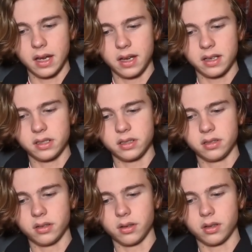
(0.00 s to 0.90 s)

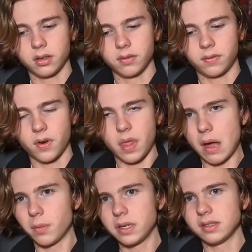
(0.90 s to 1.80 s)
And for
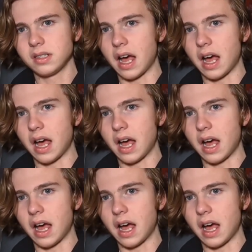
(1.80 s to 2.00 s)
that reason,